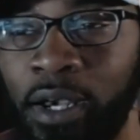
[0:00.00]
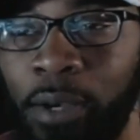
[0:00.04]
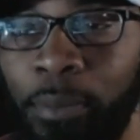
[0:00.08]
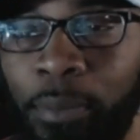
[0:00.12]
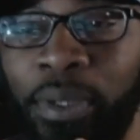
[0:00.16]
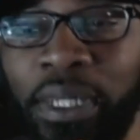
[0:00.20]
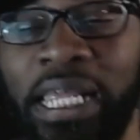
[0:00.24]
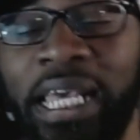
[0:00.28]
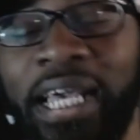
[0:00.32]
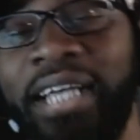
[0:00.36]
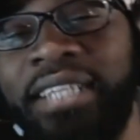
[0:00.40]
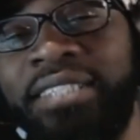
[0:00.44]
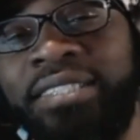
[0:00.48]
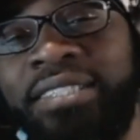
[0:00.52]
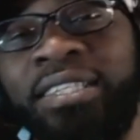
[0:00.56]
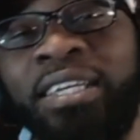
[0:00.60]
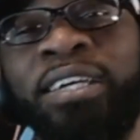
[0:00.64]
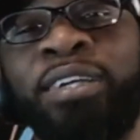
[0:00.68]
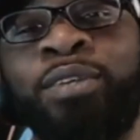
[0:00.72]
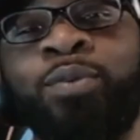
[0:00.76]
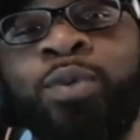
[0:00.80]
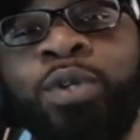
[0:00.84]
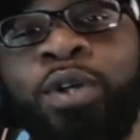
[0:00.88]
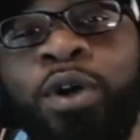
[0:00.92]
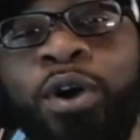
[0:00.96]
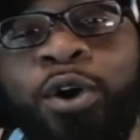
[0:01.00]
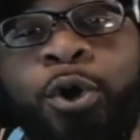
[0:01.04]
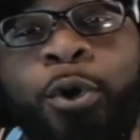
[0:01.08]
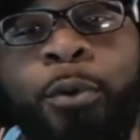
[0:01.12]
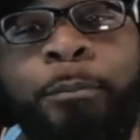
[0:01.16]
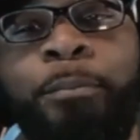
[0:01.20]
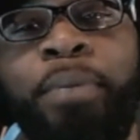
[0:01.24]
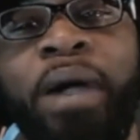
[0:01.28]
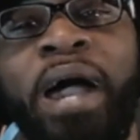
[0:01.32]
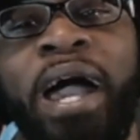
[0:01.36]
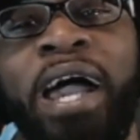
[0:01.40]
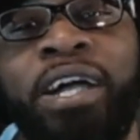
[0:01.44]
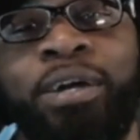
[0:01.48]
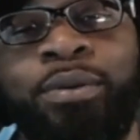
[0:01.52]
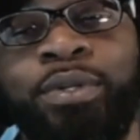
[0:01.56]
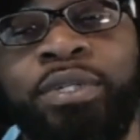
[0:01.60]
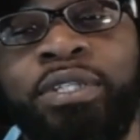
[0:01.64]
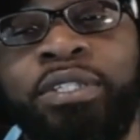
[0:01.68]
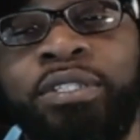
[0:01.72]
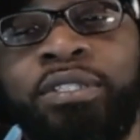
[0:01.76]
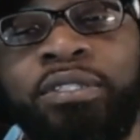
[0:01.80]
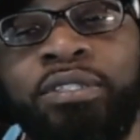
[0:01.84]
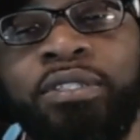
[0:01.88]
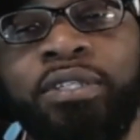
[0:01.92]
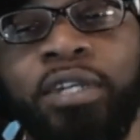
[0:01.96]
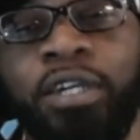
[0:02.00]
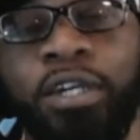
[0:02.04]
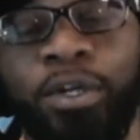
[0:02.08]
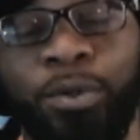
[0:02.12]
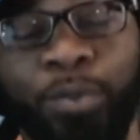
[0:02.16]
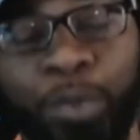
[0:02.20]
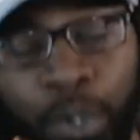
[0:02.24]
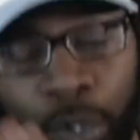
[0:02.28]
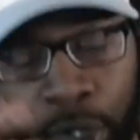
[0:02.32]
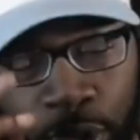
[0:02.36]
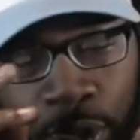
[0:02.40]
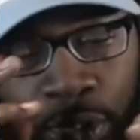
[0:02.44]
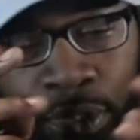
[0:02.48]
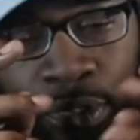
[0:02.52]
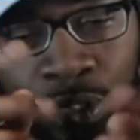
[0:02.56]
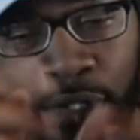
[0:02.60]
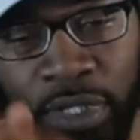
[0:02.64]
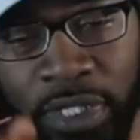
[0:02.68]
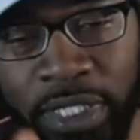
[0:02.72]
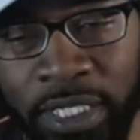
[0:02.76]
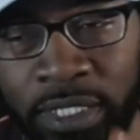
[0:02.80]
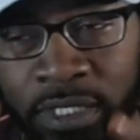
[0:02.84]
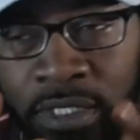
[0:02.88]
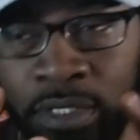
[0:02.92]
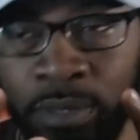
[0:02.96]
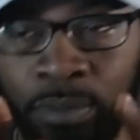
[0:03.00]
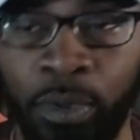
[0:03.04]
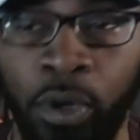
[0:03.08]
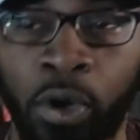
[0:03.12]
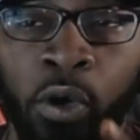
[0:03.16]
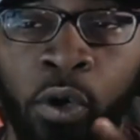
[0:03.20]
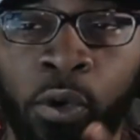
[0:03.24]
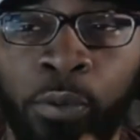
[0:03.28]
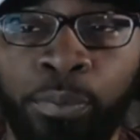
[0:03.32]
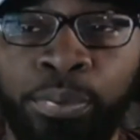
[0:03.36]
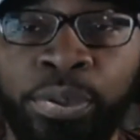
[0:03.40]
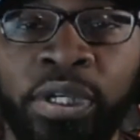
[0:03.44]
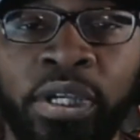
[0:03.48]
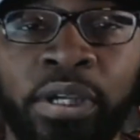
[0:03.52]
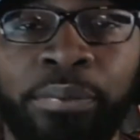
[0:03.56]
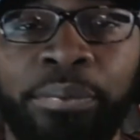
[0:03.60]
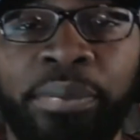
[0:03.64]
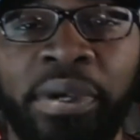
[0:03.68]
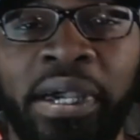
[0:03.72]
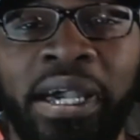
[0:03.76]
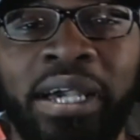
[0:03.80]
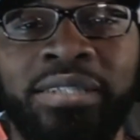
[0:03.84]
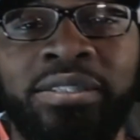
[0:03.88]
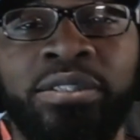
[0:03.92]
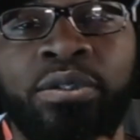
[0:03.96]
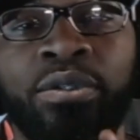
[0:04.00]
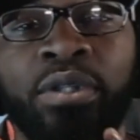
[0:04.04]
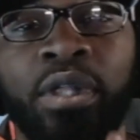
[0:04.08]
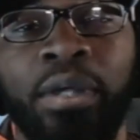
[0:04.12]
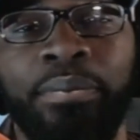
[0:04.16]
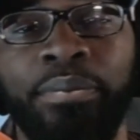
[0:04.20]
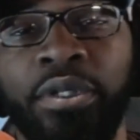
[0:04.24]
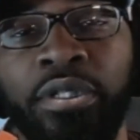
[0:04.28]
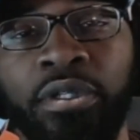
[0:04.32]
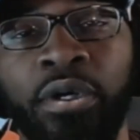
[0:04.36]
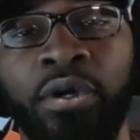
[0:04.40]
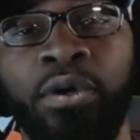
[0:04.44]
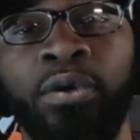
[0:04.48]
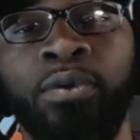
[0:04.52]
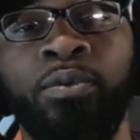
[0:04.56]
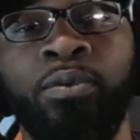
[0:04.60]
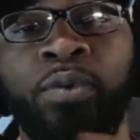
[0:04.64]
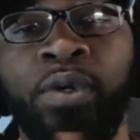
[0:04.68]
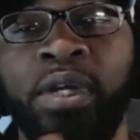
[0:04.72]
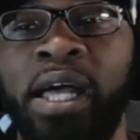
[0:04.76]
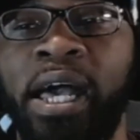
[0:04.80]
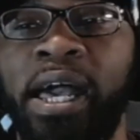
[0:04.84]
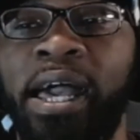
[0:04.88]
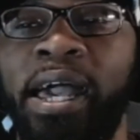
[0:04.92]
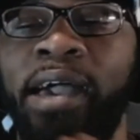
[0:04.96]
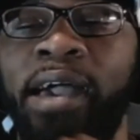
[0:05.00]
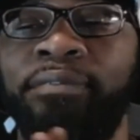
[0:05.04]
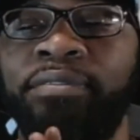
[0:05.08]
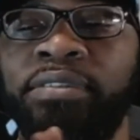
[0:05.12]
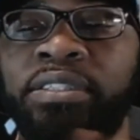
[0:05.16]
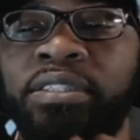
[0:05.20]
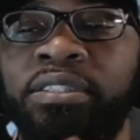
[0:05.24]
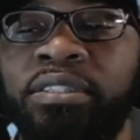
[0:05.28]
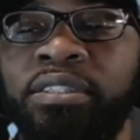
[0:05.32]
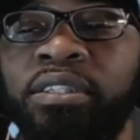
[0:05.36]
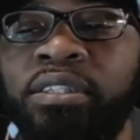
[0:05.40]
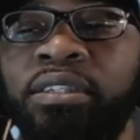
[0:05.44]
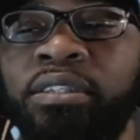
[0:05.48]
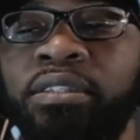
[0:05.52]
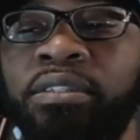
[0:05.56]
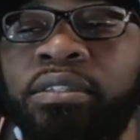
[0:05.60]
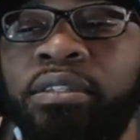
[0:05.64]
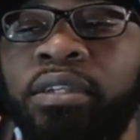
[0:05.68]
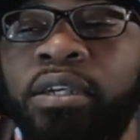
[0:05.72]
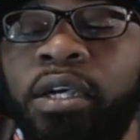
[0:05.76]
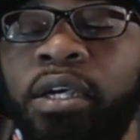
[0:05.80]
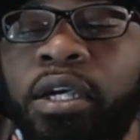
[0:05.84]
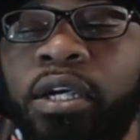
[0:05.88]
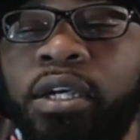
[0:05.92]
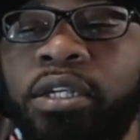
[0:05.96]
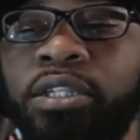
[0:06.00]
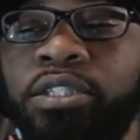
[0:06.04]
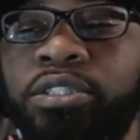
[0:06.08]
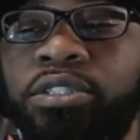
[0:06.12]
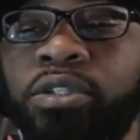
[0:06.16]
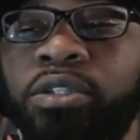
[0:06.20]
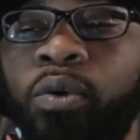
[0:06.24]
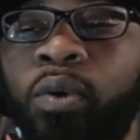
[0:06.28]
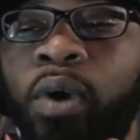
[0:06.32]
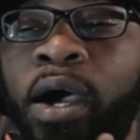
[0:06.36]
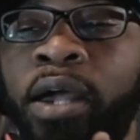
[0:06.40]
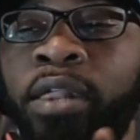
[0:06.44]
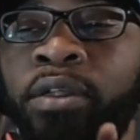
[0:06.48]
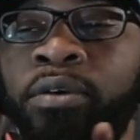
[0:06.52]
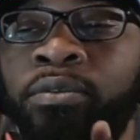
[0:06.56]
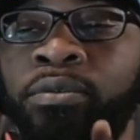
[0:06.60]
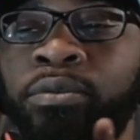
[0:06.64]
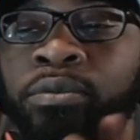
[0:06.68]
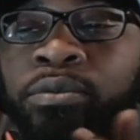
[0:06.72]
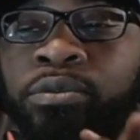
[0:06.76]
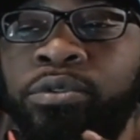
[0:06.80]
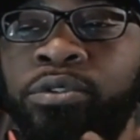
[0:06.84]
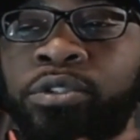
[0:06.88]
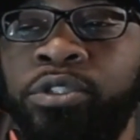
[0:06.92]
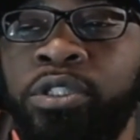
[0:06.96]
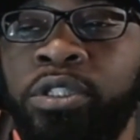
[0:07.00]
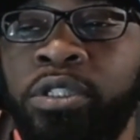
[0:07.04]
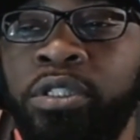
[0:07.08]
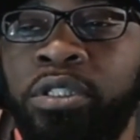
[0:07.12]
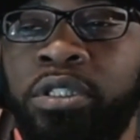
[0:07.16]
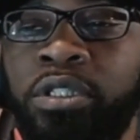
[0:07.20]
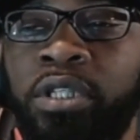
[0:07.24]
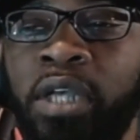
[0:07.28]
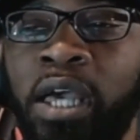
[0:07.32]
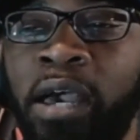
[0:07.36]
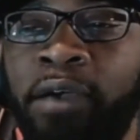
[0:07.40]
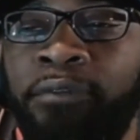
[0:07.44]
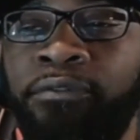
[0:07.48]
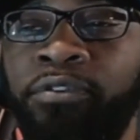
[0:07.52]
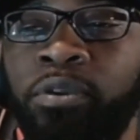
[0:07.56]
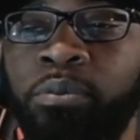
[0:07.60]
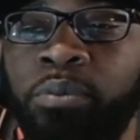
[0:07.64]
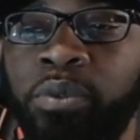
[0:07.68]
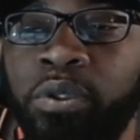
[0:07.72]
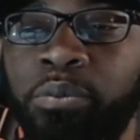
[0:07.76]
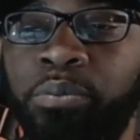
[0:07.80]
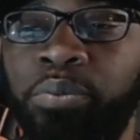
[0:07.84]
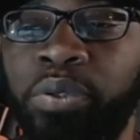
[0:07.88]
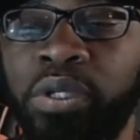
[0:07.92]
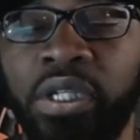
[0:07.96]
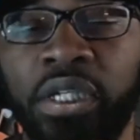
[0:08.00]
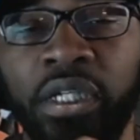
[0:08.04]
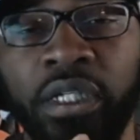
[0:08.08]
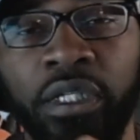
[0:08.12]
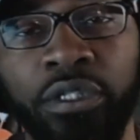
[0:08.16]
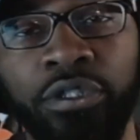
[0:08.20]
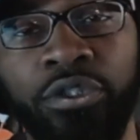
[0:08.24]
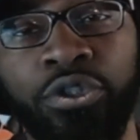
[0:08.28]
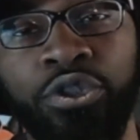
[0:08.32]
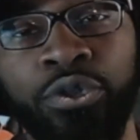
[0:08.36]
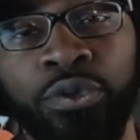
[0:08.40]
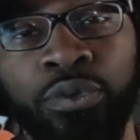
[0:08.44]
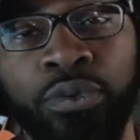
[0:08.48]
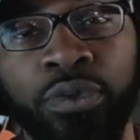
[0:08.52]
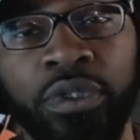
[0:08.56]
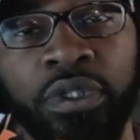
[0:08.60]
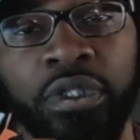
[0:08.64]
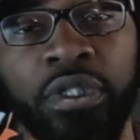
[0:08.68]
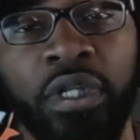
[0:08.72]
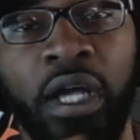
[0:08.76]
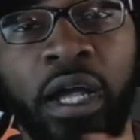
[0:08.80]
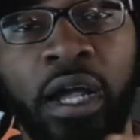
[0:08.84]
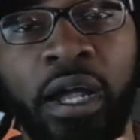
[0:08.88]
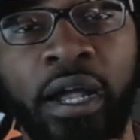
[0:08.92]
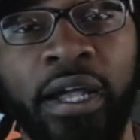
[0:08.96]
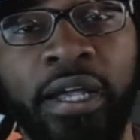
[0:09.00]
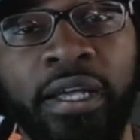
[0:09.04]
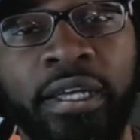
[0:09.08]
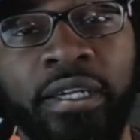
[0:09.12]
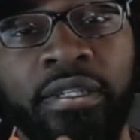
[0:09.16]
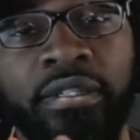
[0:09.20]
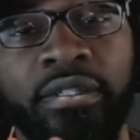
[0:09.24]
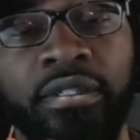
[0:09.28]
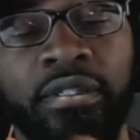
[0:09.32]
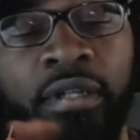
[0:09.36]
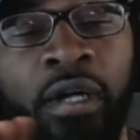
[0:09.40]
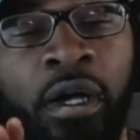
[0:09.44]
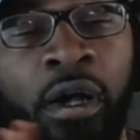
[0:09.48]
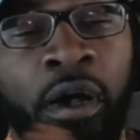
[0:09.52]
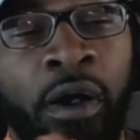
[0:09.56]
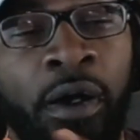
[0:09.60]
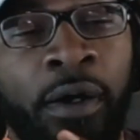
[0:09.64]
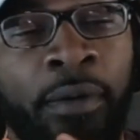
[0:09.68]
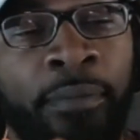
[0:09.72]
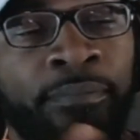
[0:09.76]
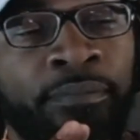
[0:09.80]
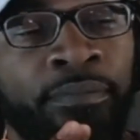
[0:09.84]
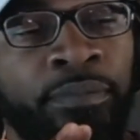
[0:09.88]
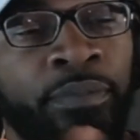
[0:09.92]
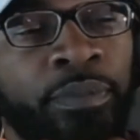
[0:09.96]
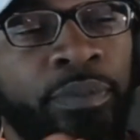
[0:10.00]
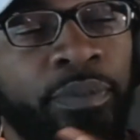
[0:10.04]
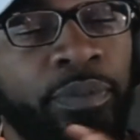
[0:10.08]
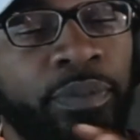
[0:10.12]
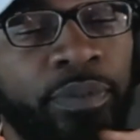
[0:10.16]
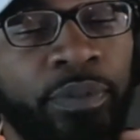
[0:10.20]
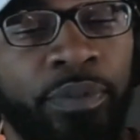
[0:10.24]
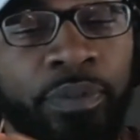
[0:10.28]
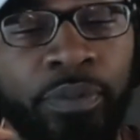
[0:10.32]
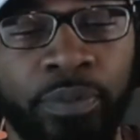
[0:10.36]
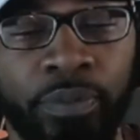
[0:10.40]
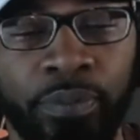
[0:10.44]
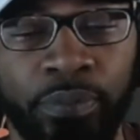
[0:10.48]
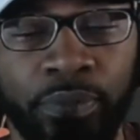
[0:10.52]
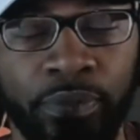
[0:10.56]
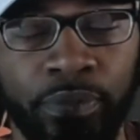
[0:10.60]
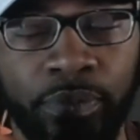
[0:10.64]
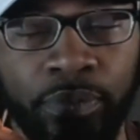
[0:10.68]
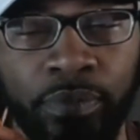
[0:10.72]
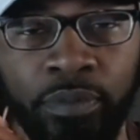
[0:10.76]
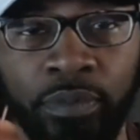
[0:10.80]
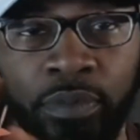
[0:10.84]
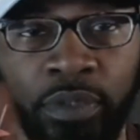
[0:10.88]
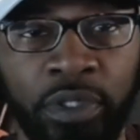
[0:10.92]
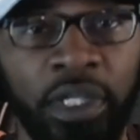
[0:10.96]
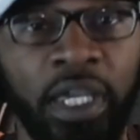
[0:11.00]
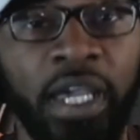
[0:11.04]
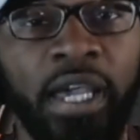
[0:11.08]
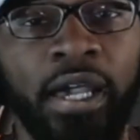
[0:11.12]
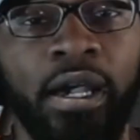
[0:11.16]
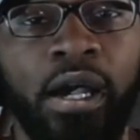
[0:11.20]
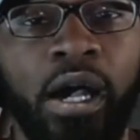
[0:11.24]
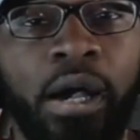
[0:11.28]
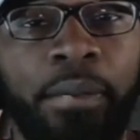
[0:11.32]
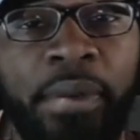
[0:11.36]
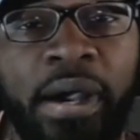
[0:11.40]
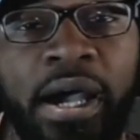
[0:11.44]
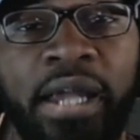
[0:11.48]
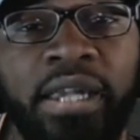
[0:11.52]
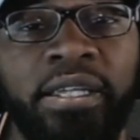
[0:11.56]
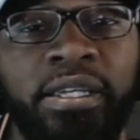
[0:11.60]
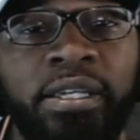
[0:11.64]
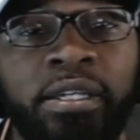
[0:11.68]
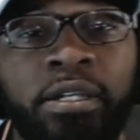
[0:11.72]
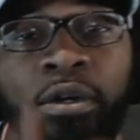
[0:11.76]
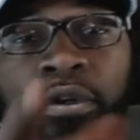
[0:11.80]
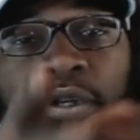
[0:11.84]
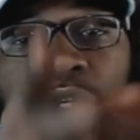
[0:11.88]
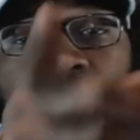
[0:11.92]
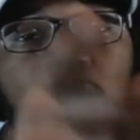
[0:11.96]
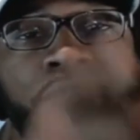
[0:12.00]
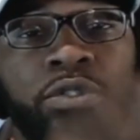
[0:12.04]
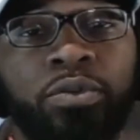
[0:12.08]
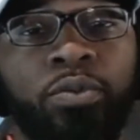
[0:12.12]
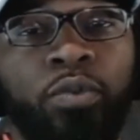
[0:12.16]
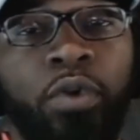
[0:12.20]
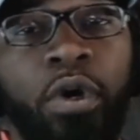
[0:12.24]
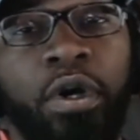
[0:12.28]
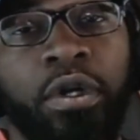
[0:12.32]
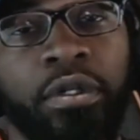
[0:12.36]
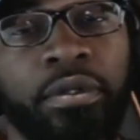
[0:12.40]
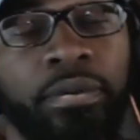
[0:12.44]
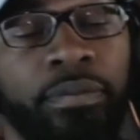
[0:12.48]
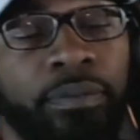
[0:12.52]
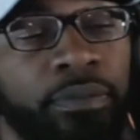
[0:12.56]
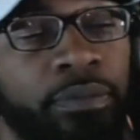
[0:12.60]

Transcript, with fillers: But like I said, we're gonna go backwards. We're gonna go look at some old P and Bas. So let me know what I haven't seen, so I don't just have to be picking and choosing. All right. Um, yeah, I'm out of here. Go get some water.